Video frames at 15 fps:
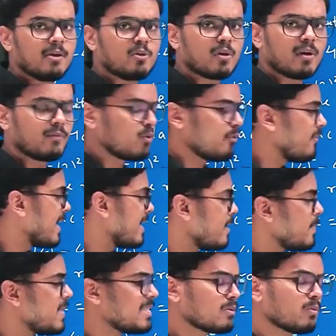You have to
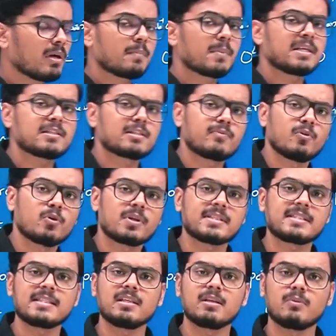find b square minus
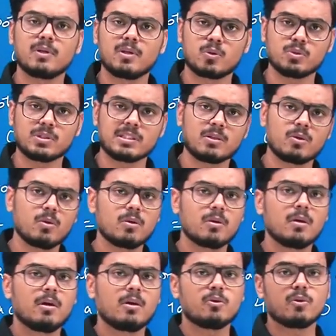4ac equal to 0.